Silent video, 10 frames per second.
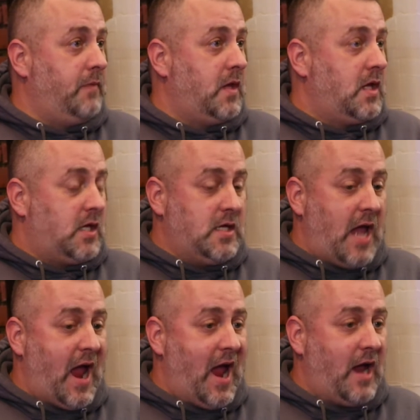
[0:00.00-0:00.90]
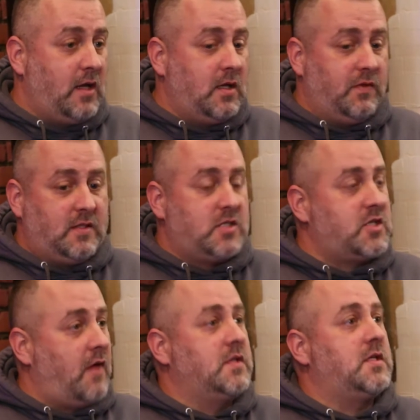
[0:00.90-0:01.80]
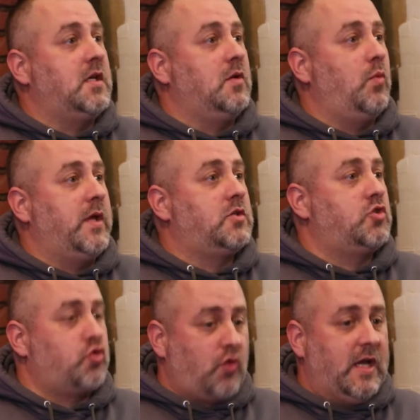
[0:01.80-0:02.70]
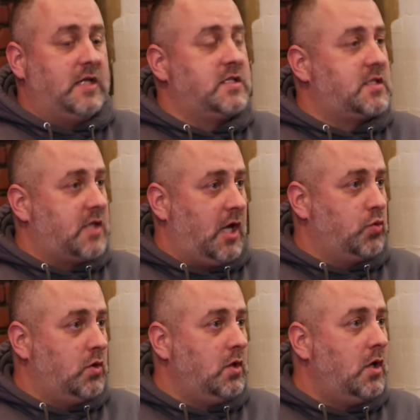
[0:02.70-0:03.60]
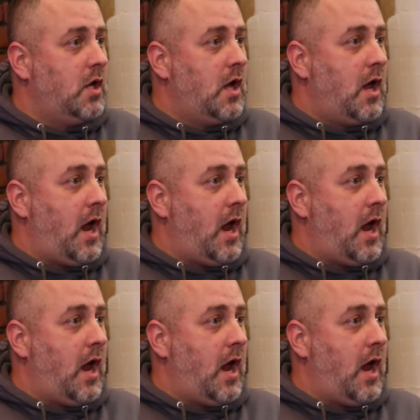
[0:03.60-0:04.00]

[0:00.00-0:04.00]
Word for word: Yeah. He had that 17 week training schedule. Yeah.